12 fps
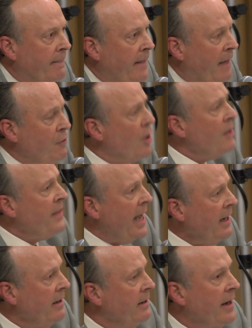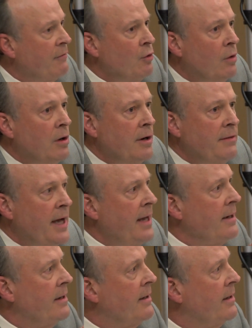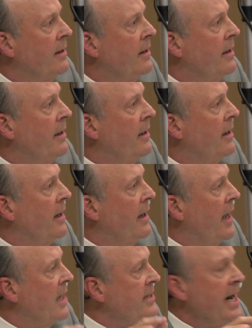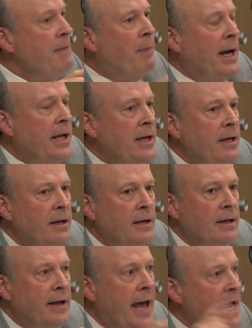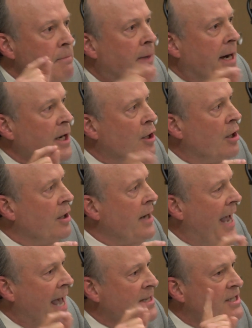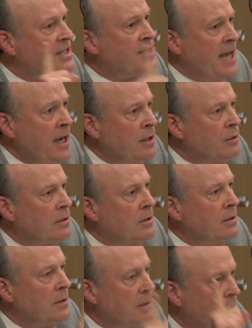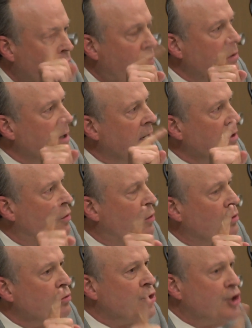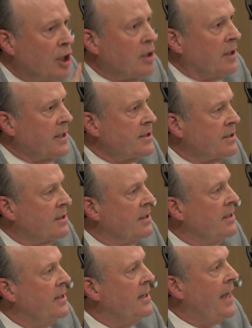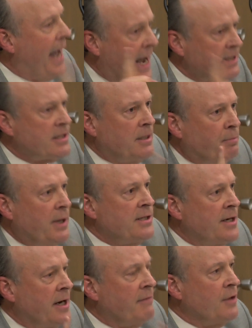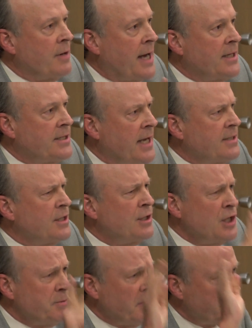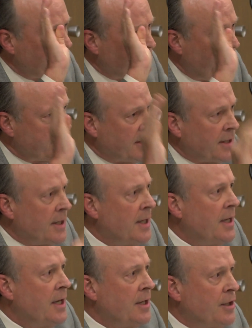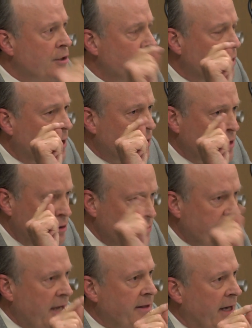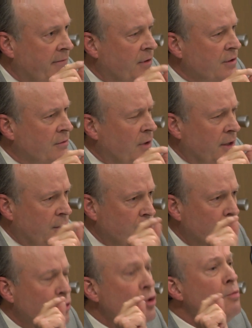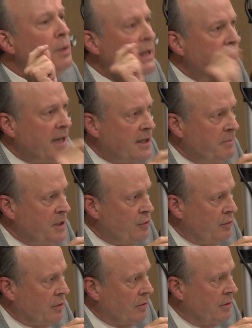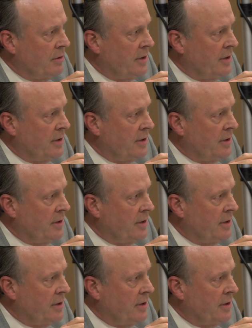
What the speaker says: Have you heard that? Have you all heard that? Has anybody heard a single quote-unquote journalist ask the President of the United States, excuse me, Mr. President, did you say that, first of all? Did you believe that to be true?